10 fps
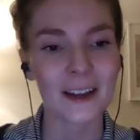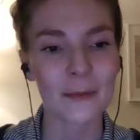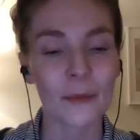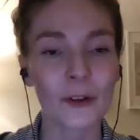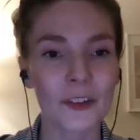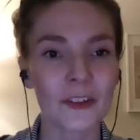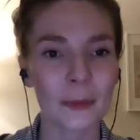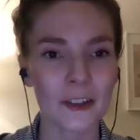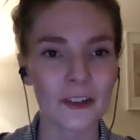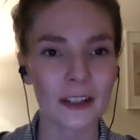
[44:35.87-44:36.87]

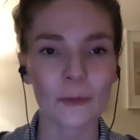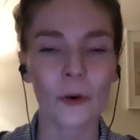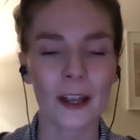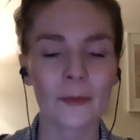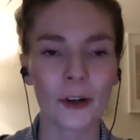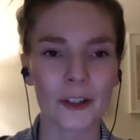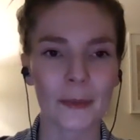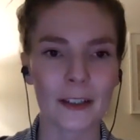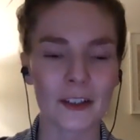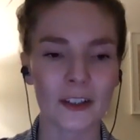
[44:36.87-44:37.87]
multi-dimension, like way more
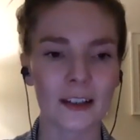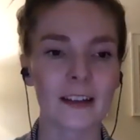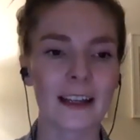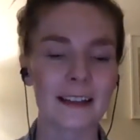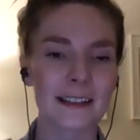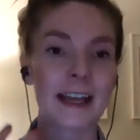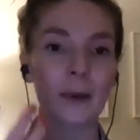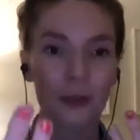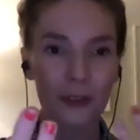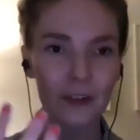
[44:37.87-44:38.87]
dimension and like
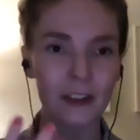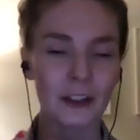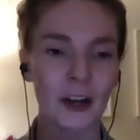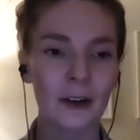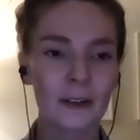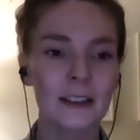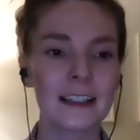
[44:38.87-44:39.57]
depth, you know,